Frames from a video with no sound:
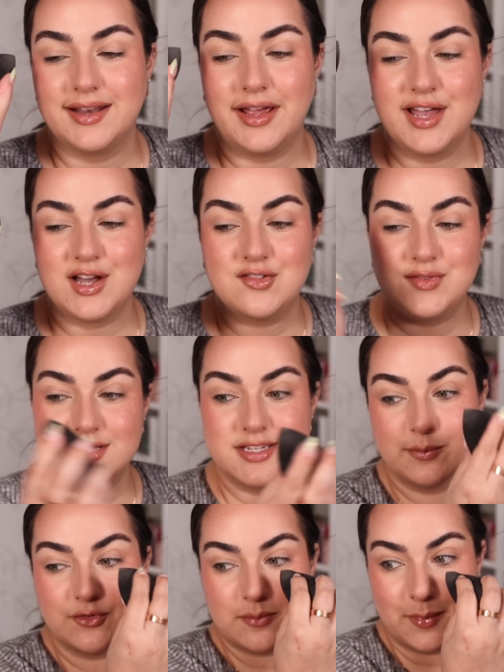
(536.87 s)
I have the
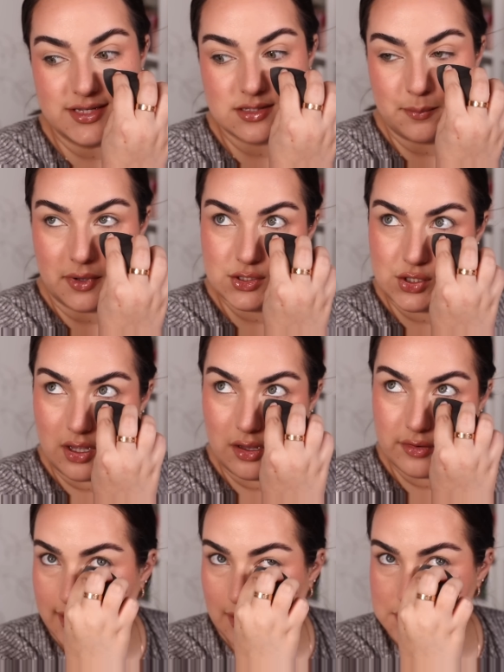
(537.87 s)
tip of my sponge
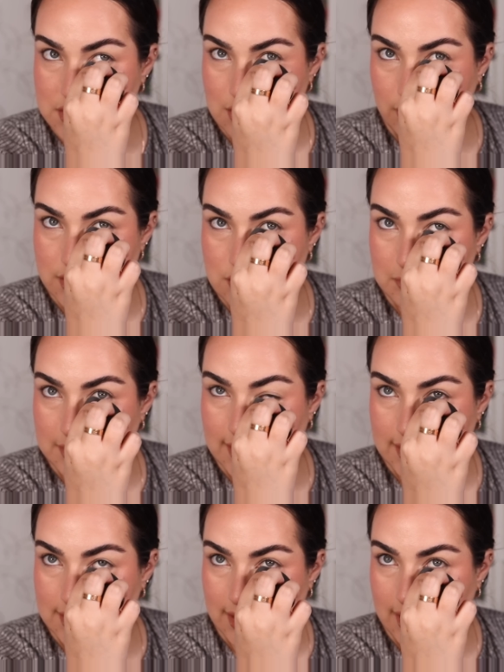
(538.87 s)
here and I'm just going to
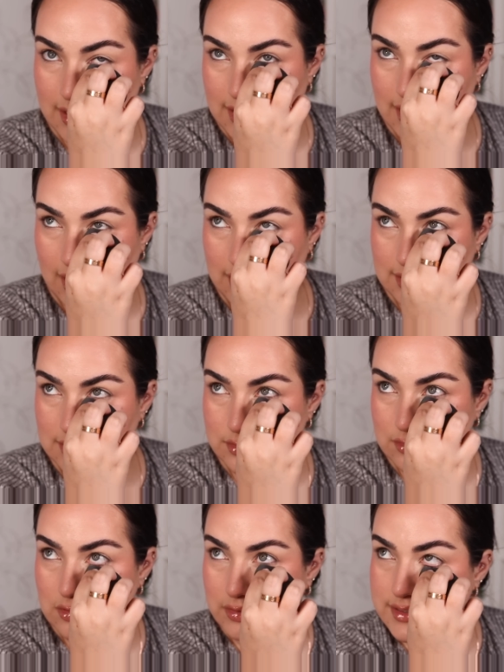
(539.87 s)
blend in any
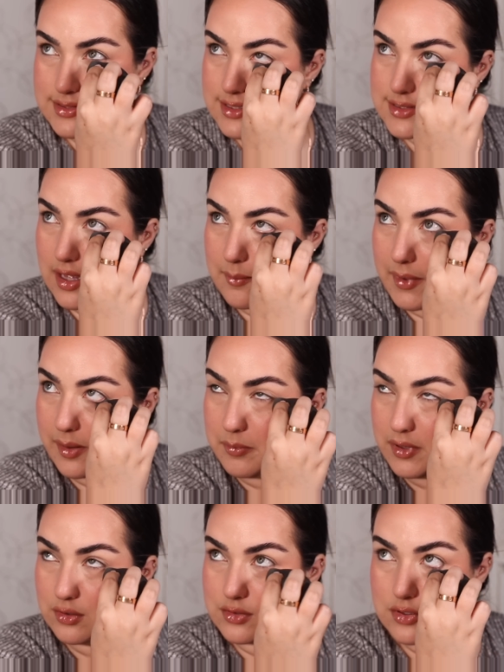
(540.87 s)
little creases that might
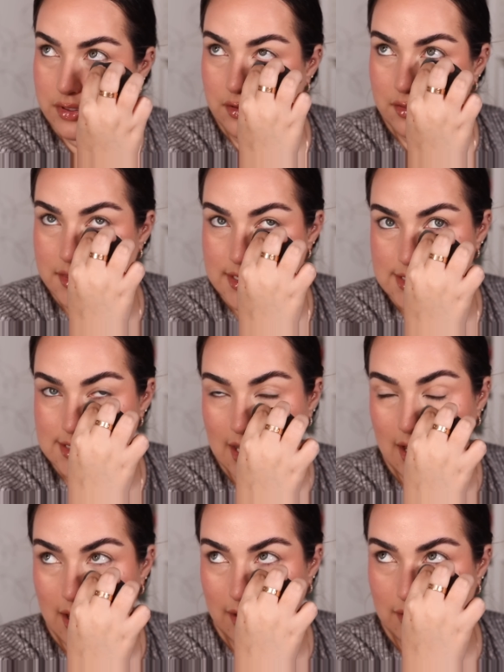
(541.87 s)
be underneath this
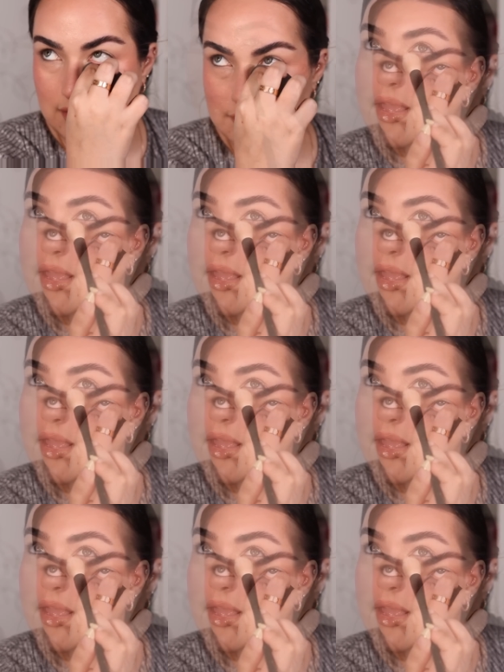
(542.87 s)
eye.